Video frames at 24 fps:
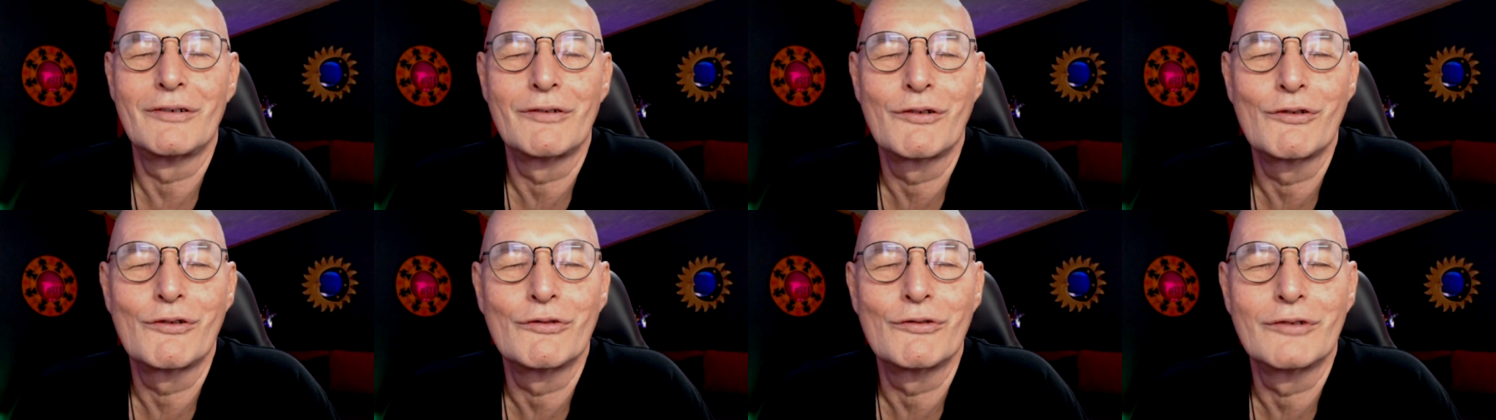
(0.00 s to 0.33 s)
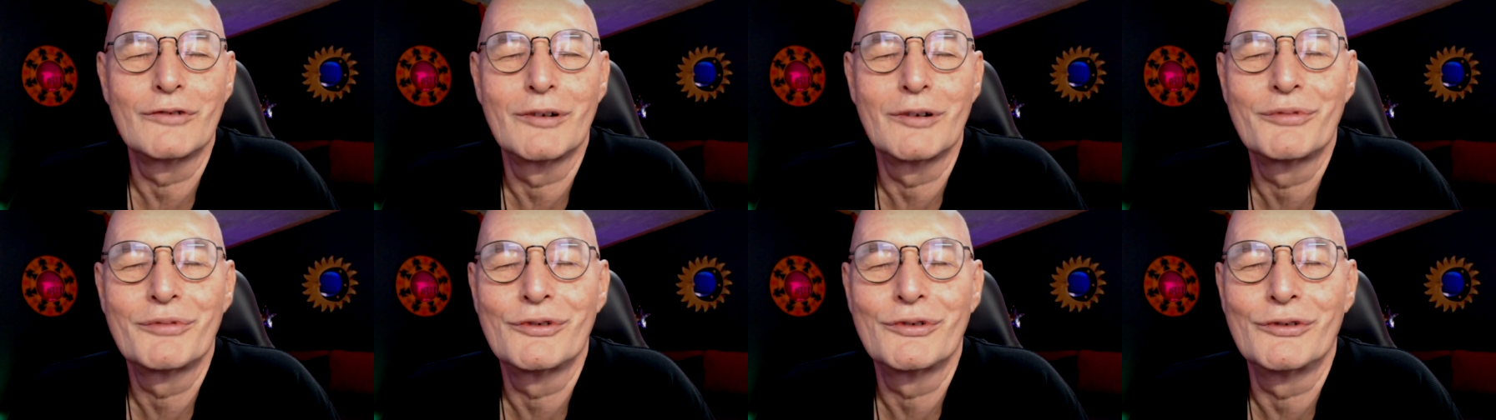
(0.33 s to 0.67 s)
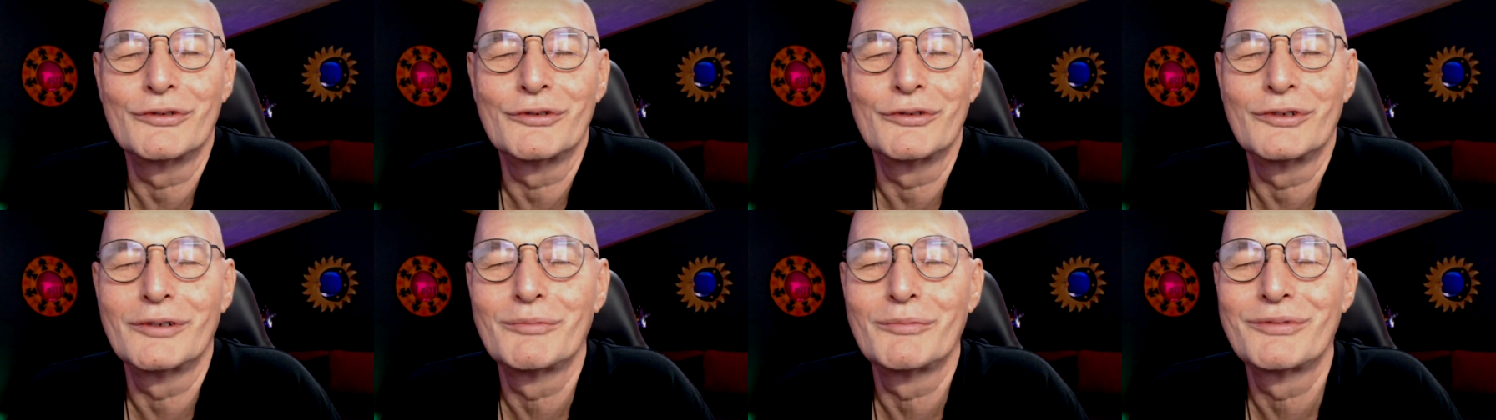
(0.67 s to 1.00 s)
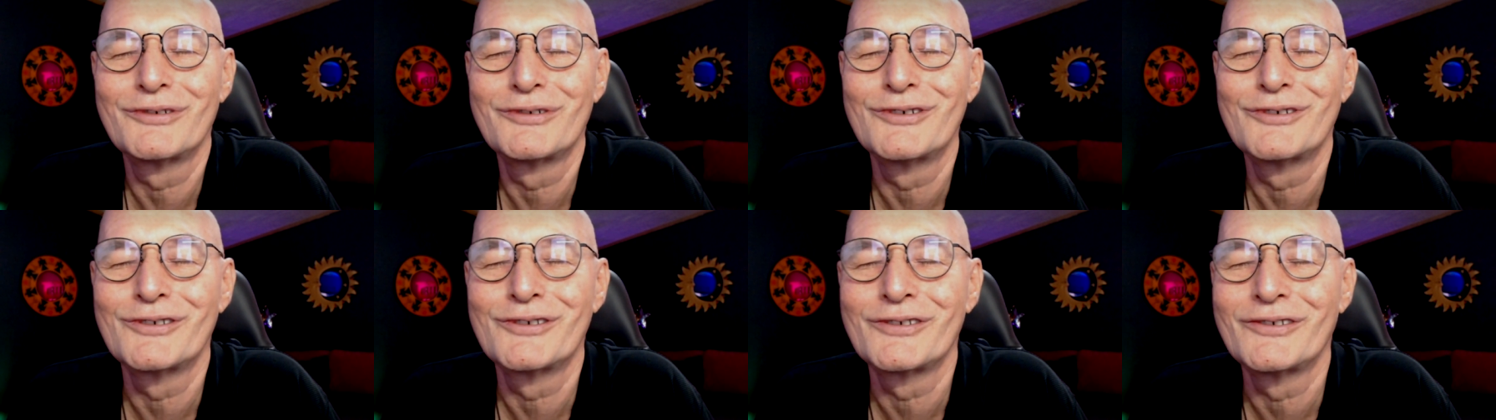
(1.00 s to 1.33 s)

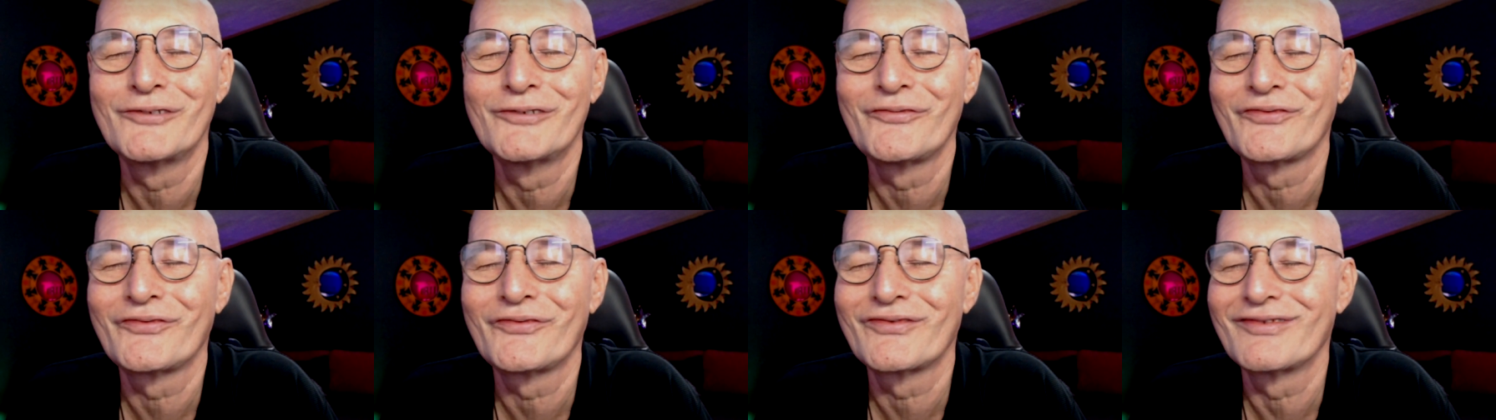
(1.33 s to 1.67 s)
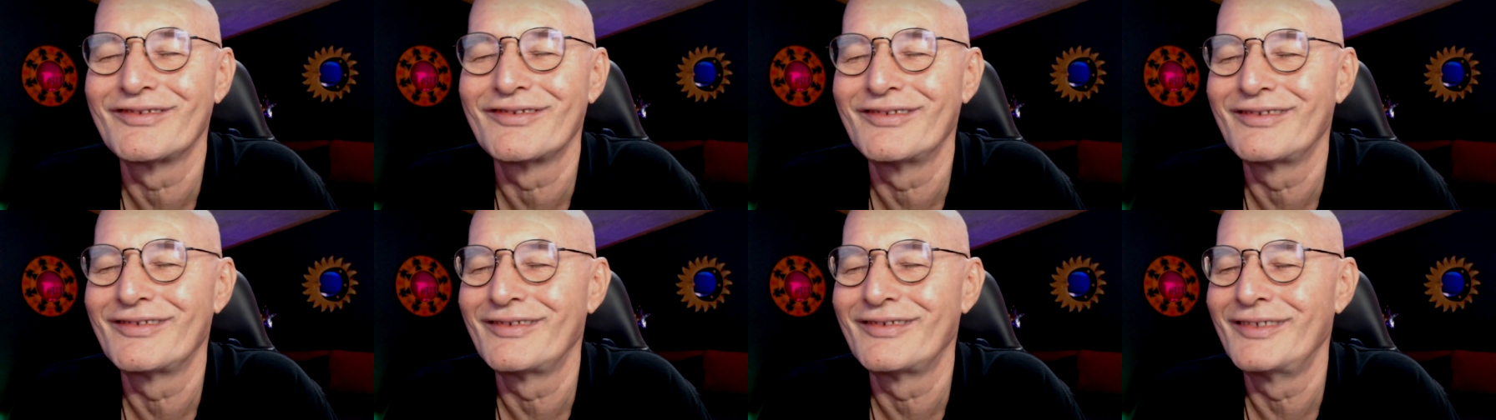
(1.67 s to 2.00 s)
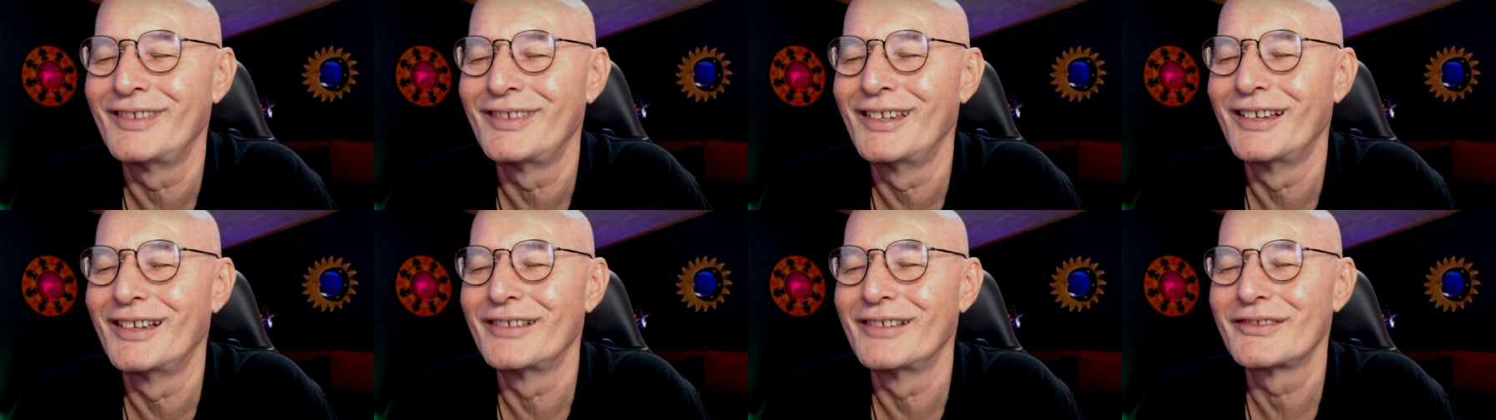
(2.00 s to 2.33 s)
Ho'oponopono, mm -hmm.